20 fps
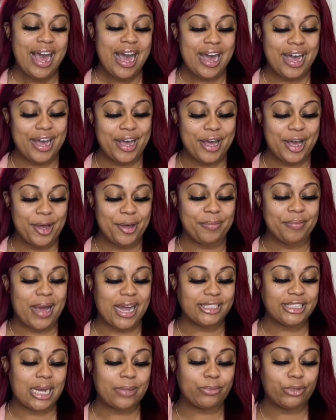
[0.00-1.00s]

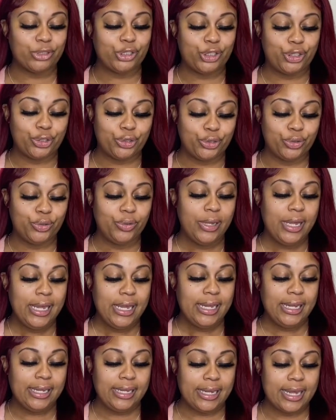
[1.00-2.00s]
My chapter two
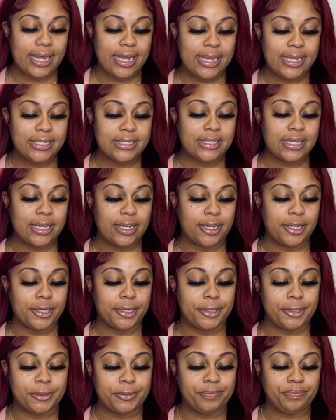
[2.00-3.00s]
is
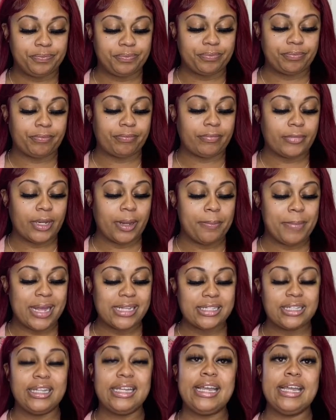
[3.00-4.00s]

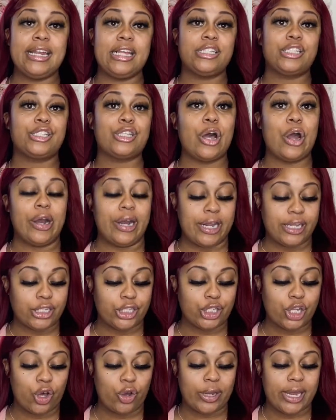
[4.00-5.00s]
basically getting started.
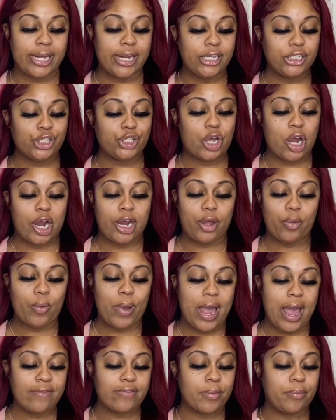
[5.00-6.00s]
So getting started,
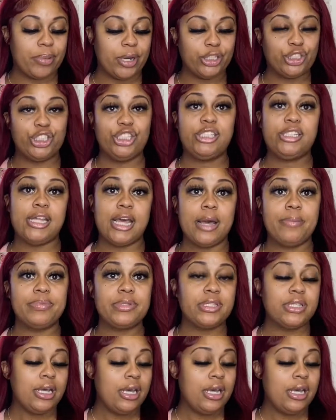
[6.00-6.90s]
we'll have a bunch of steps,